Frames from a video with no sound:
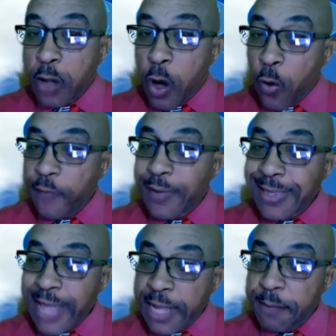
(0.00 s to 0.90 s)
However,
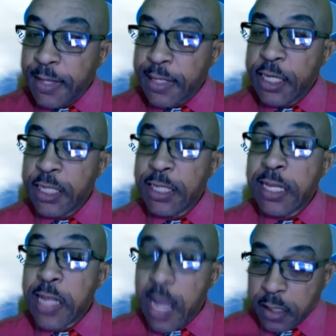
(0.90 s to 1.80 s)
that message is
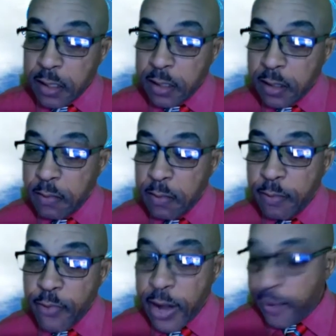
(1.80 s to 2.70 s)
not
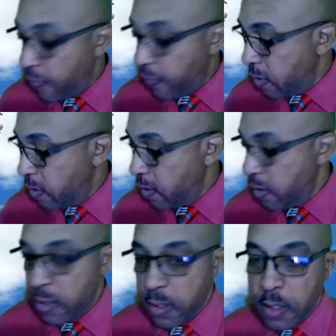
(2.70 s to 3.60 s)
private.
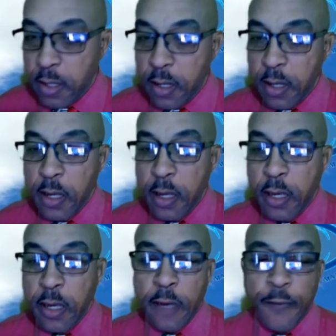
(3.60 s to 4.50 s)

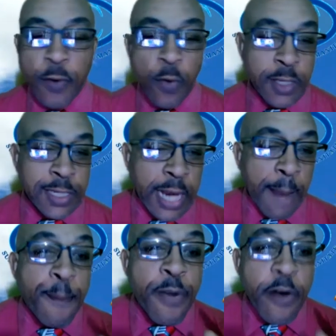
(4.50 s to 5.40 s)
If you want to send a
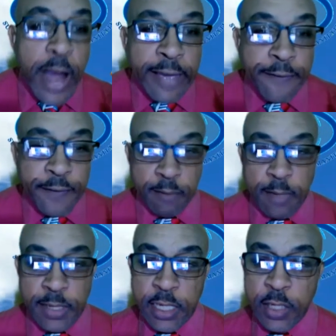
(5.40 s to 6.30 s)
private
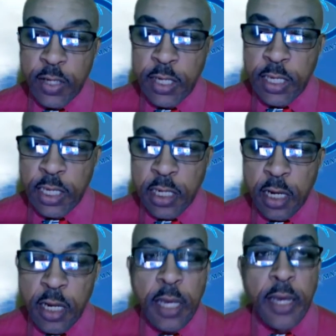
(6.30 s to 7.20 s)
message to the teacher,
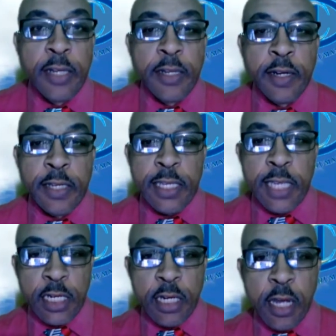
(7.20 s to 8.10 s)
there's a
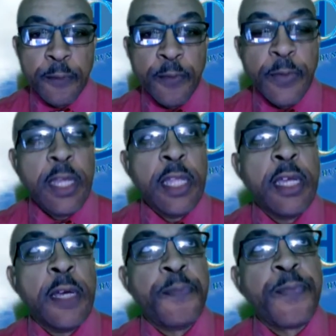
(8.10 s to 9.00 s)
section in
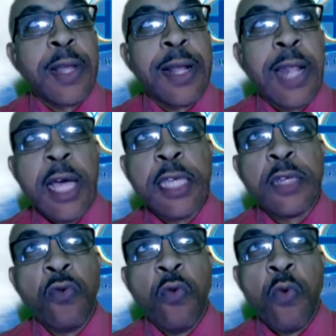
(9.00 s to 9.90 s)
the
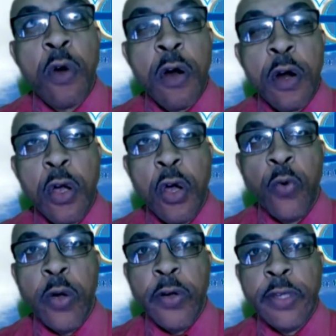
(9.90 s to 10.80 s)
classroom
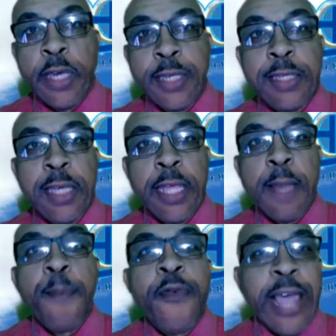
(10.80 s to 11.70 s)
where it says send a
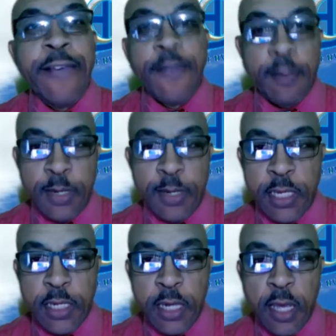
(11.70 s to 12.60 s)
private
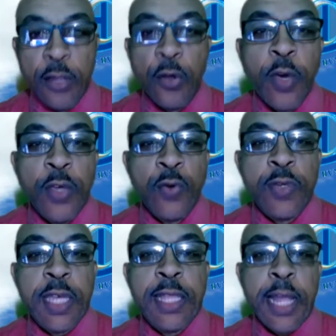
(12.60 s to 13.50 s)
message. And when you
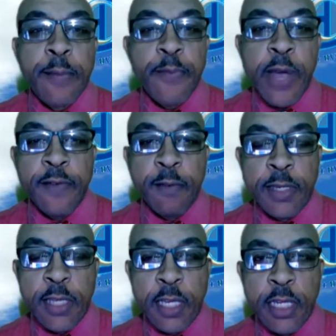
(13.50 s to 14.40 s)
send that private
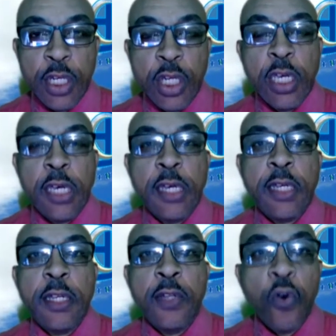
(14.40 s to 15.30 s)
message,
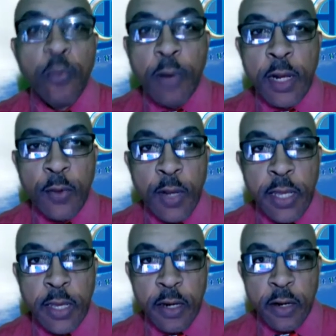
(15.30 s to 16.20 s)
nobody will
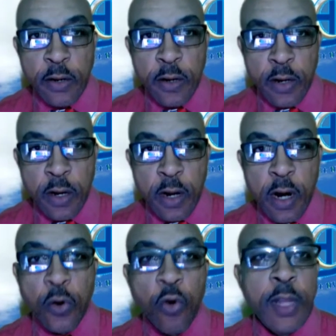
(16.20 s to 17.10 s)
hear or
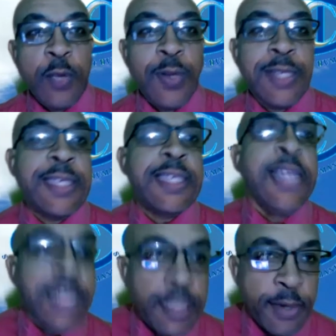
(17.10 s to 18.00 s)
nobody will
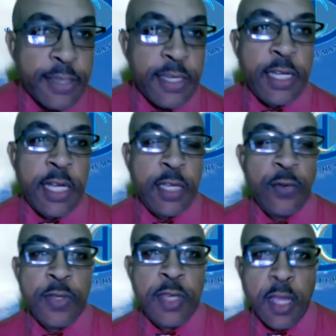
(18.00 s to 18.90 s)
see the message that you
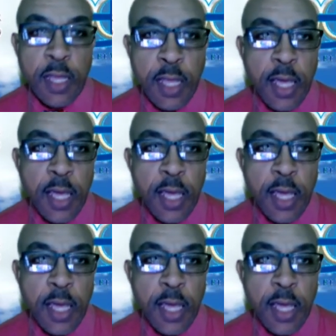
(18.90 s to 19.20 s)
send.